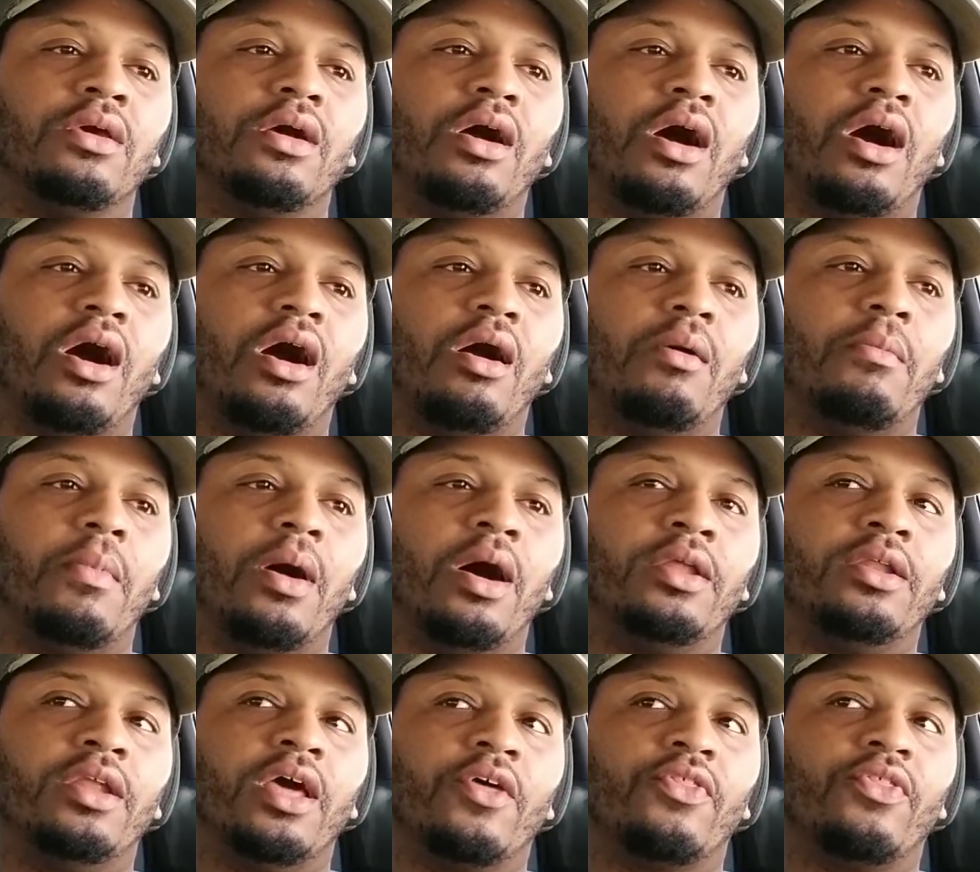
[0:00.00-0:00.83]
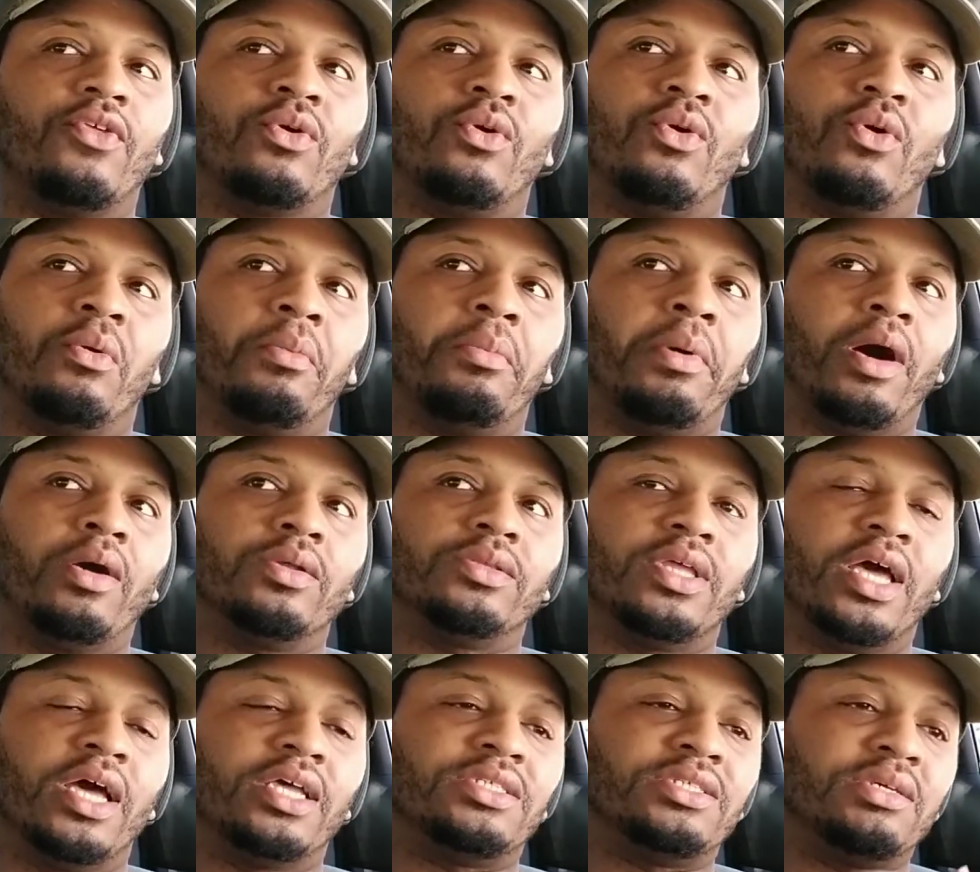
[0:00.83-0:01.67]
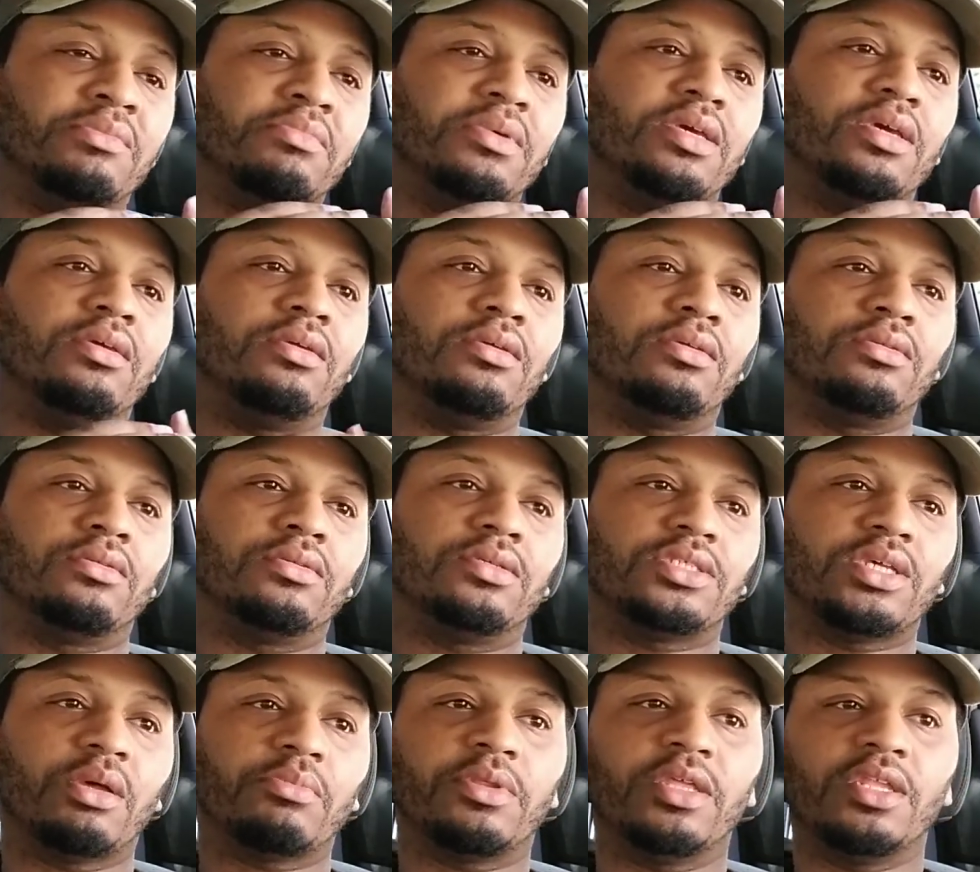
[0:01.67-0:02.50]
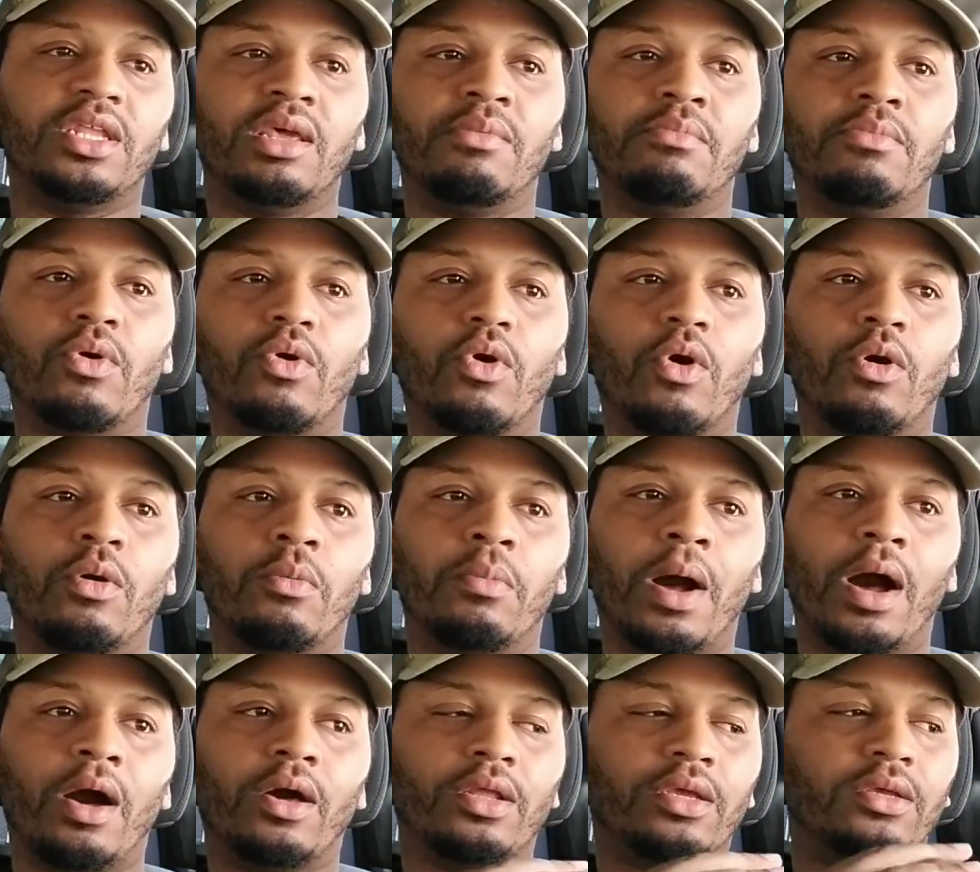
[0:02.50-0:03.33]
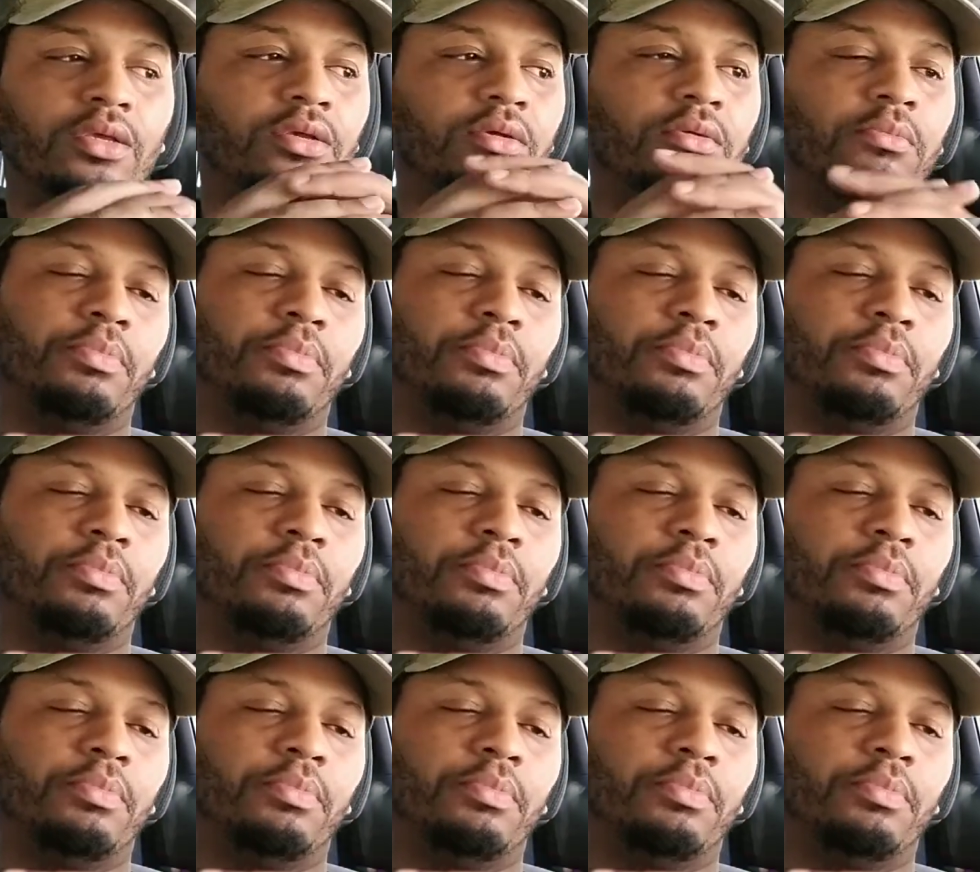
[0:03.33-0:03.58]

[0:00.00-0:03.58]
unethical about that to me, something immoral about it.